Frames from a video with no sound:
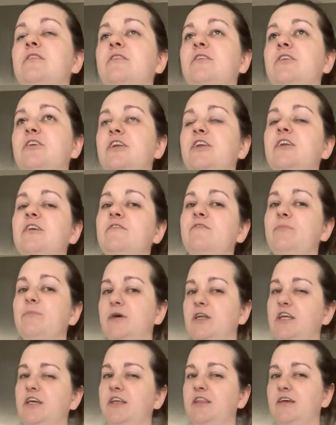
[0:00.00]
good enough
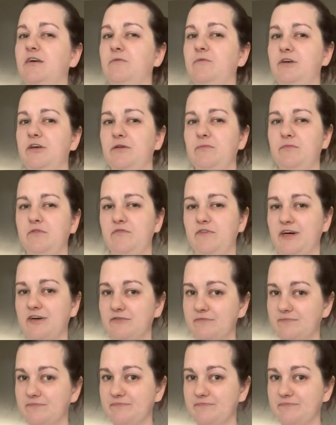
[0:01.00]
money that we could move out.